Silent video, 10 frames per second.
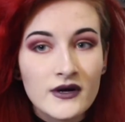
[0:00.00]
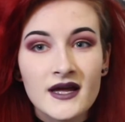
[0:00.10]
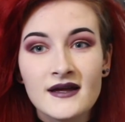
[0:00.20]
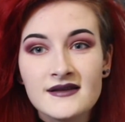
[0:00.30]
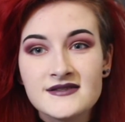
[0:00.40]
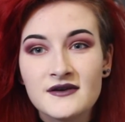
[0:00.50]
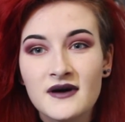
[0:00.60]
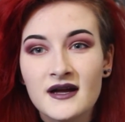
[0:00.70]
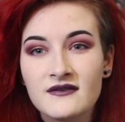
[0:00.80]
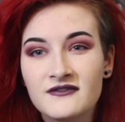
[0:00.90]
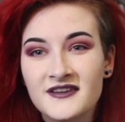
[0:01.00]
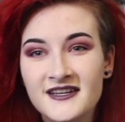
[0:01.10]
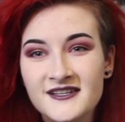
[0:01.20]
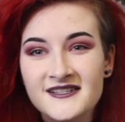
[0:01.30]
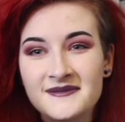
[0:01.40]
Okay, so I've
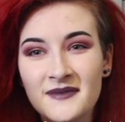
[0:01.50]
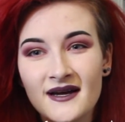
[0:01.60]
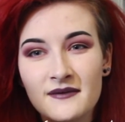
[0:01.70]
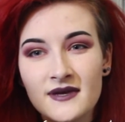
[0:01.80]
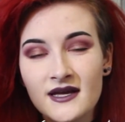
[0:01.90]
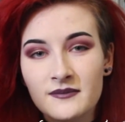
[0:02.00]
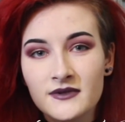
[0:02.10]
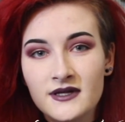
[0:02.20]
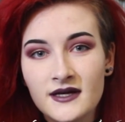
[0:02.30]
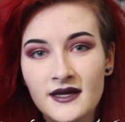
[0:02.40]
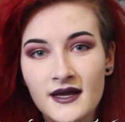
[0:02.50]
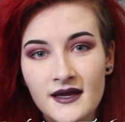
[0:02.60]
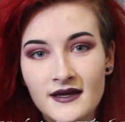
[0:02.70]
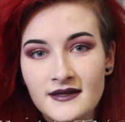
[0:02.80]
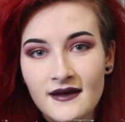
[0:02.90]
finished my makeup look
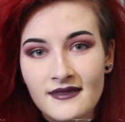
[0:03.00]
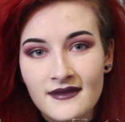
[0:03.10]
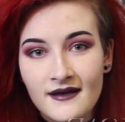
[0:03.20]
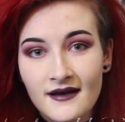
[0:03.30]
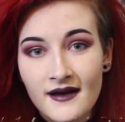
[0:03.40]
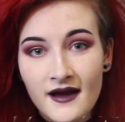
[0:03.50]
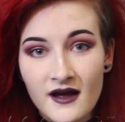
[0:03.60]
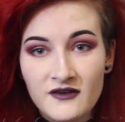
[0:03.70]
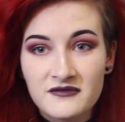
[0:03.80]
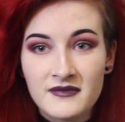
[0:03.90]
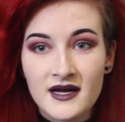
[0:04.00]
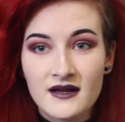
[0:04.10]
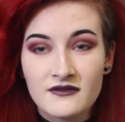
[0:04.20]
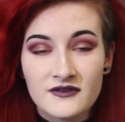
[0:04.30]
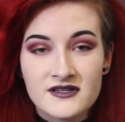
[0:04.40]
and I think I have
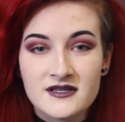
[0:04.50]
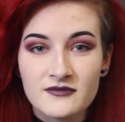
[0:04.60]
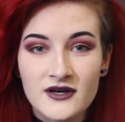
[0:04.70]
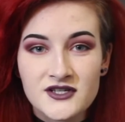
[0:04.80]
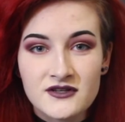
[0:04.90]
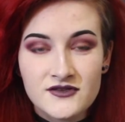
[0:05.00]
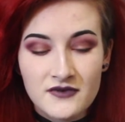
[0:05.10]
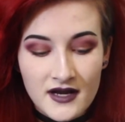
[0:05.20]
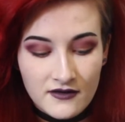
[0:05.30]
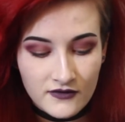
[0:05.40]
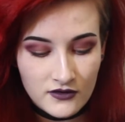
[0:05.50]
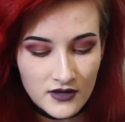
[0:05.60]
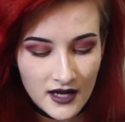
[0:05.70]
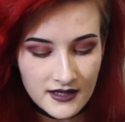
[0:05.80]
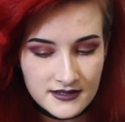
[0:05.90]
my first impressions ready for you
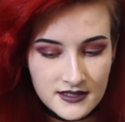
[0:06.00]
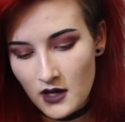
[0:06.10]
guys.